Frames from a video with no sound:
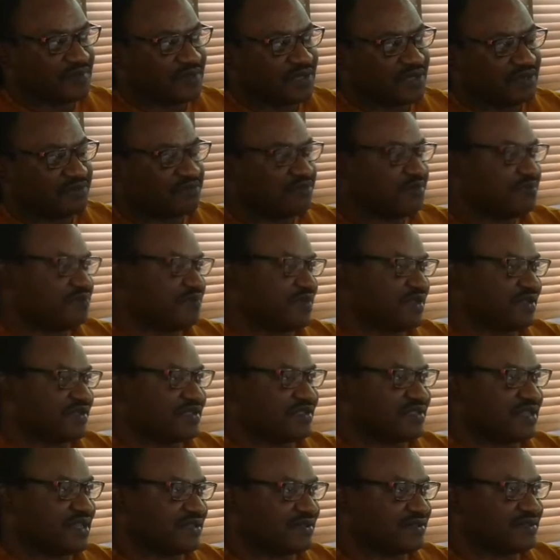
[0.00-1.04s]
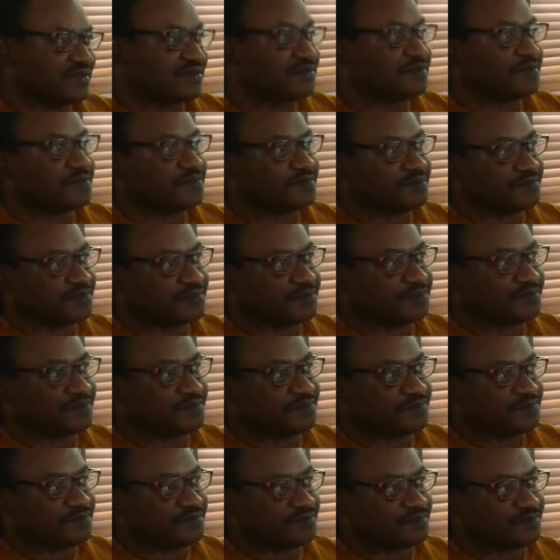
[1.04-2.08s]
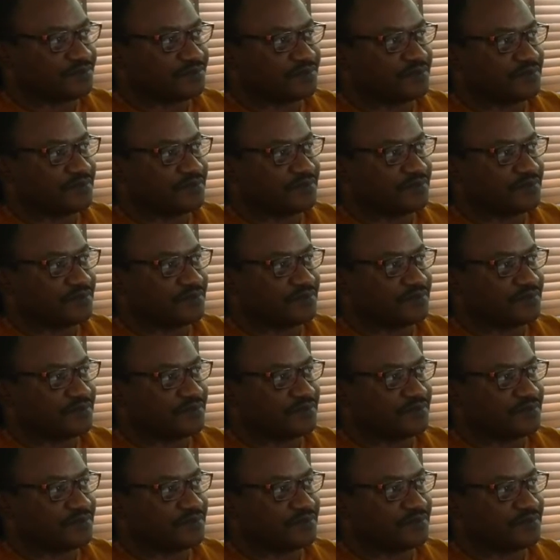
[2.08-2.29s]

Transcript: do you have a PCRO machine, sir?